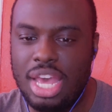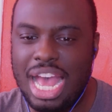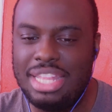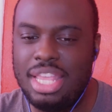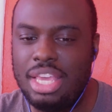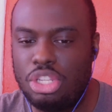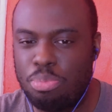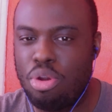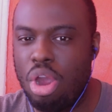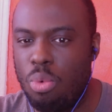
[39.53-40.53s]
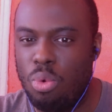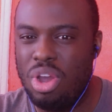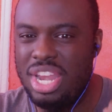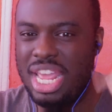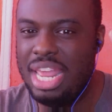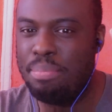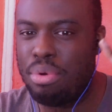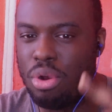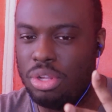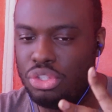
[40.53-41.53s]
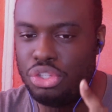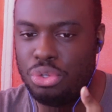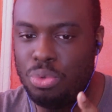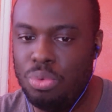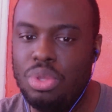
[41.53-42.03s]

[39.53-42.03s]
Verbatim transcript: I think it's part one and part two.